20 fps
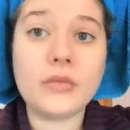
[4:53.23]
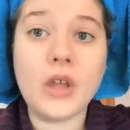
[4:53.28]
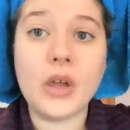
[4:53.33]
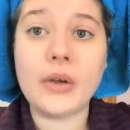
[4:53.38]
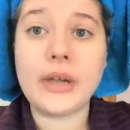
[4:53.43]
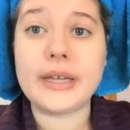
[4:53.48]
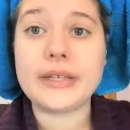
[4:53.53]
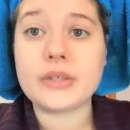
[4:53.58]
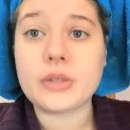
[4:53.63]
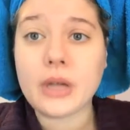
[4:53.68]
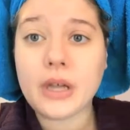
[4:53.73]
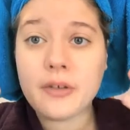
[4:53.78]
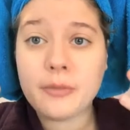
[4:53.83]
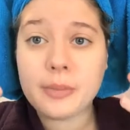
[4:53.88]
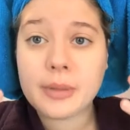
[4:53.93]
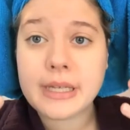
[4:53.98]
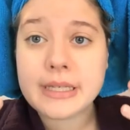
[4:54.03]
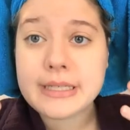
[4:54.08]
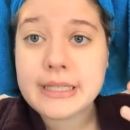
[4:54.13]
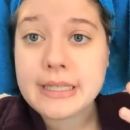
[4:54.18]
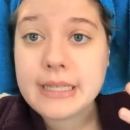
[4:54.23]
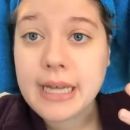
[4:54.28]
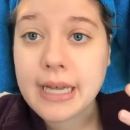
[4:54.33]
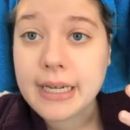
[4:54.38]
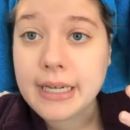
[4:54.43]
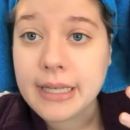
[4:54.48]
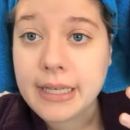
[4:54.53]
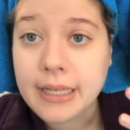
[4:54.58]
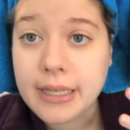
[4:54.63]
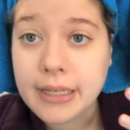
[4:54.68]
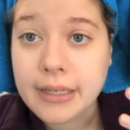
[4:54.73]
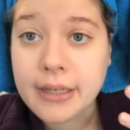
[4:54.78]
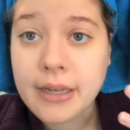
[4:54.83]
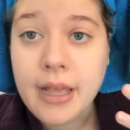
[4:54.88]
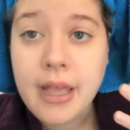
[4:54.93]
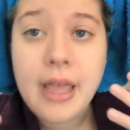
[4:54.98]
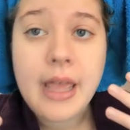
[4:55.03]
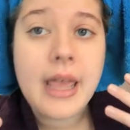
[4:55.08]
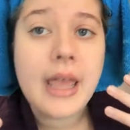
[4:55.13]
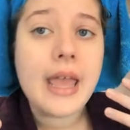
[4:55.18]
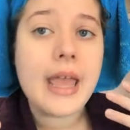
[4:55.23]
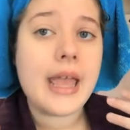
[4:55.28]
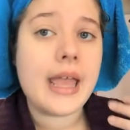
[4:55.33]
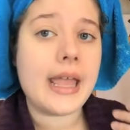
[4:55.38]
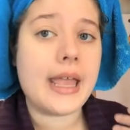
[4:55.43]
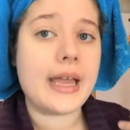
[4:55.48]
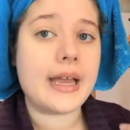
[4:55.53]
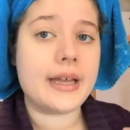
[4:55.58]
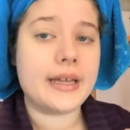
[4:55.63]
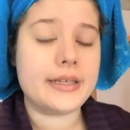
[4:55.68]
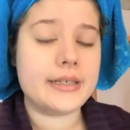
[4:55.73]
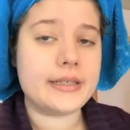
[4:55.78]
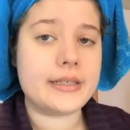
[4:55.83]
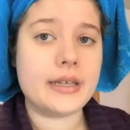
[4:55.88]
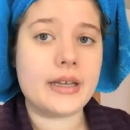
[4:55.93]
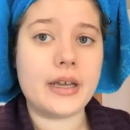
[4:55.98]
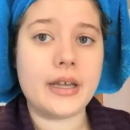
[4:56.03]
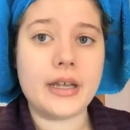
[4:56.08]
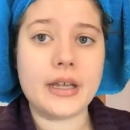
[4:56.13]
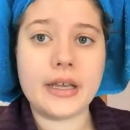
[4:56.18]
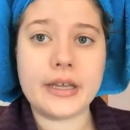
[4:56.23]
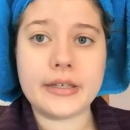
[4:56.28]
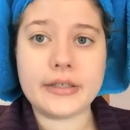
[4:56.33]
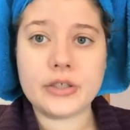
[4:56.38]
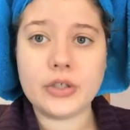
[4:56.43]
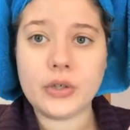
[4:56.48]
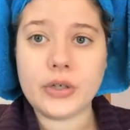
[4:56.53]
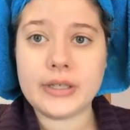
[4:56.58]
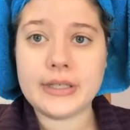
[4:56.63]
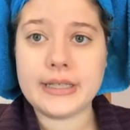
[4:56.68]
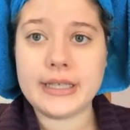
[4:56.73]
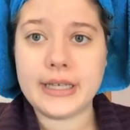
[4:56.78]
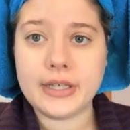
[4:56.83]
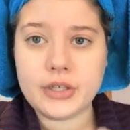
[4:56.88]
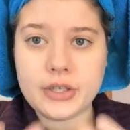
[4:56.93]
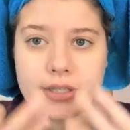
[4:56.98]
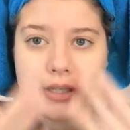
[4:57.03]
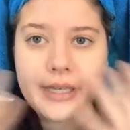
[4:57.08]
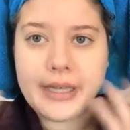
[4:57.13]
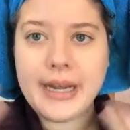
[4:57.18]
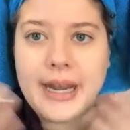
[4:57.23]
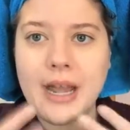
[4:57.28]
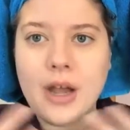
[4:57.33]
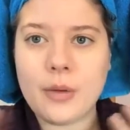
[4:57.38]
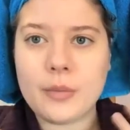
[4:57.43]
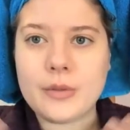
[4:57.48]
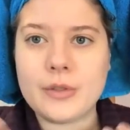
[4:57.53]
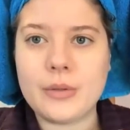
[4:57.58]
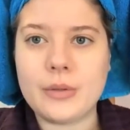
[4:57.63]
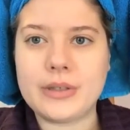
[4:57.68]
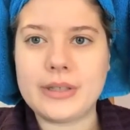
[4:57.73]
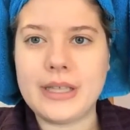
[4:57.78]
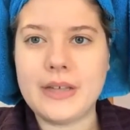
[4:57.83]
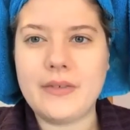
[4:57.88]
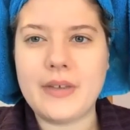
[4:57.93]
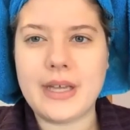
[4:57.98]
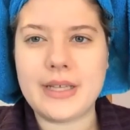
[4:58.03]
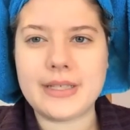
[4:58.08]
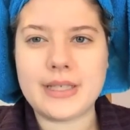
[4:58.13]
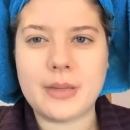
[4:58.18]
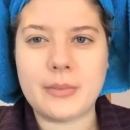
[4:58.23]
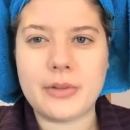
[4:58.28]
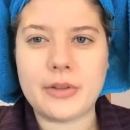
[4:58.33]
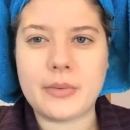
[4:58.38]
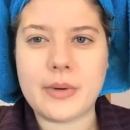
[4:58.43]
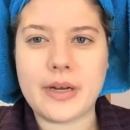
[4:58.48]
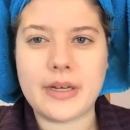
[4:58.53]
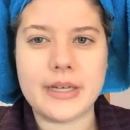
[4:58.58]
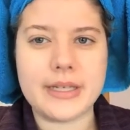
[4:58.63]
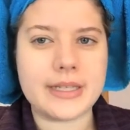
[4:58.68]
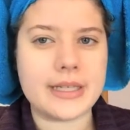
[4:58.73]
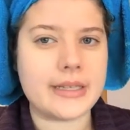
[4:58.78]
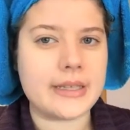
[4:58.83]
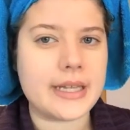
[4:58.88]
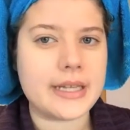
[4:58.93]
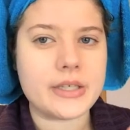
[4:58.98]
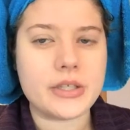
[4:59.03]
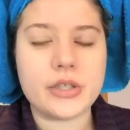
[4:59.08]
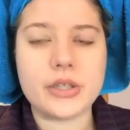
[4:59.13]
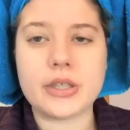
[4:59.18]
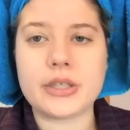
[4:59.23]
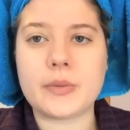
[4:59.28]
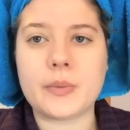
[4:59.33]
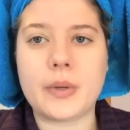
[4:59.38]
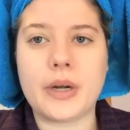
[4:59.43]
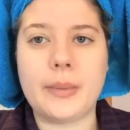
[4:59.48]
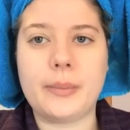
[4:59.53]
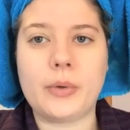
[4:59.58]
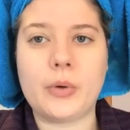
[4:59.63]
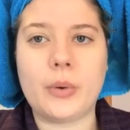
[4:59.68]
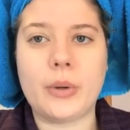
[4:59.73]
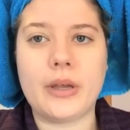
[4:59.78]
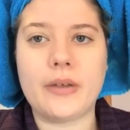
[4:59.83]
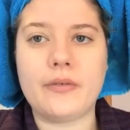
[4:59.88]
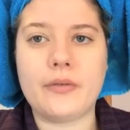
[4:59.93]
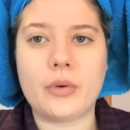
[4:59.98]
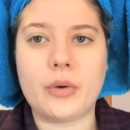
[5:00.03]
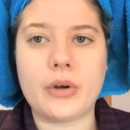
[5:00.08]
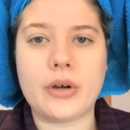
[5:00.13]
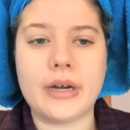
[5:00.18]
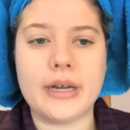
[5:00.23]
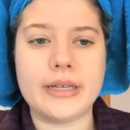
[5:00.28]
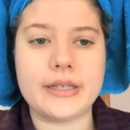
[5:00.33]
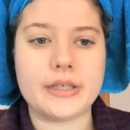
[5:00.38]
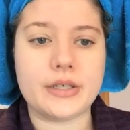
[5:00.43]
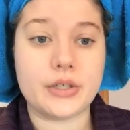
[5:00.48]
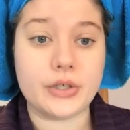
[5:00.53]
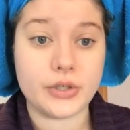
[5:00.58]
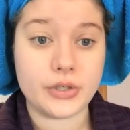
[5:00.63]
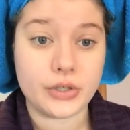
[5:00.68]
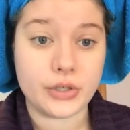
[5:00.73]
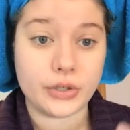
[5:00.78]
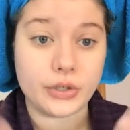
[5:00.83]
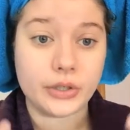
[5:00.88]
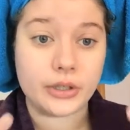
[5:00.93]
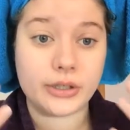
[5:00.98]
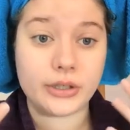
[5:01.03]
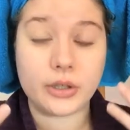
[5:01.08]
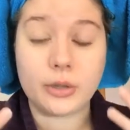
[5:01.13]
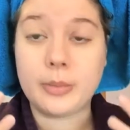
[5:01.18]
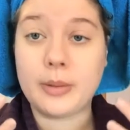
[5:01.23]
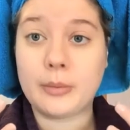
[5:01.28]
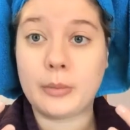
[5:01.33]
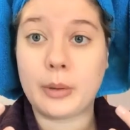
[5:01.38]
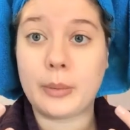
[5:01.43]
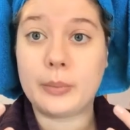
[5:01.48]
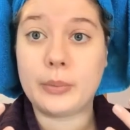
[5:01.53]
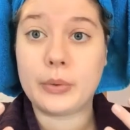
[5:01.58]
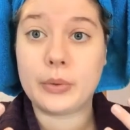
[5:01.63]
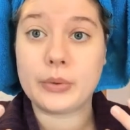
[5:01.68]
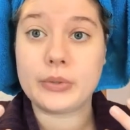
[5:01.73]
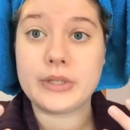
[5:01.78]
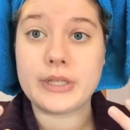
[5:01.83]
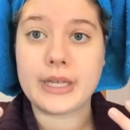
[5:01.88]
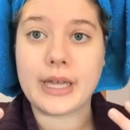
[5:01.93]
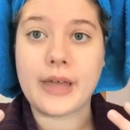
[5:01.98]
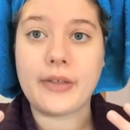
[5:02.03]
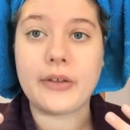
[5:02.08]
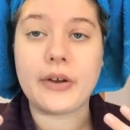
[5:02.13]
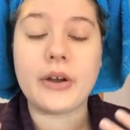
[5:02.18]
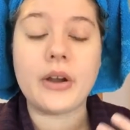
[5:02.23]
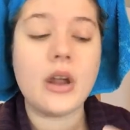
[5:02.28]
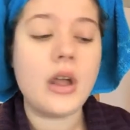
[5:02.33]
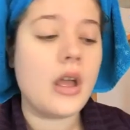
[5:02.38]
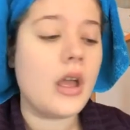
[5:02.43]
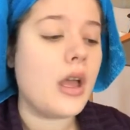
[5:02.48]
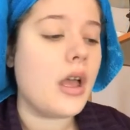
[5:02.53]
Okay, so I've blended that in, and as you can see, it just kind of helped to alleviate some of the redness, and that's just what I'm going for, is just to look a little bit more pulled together.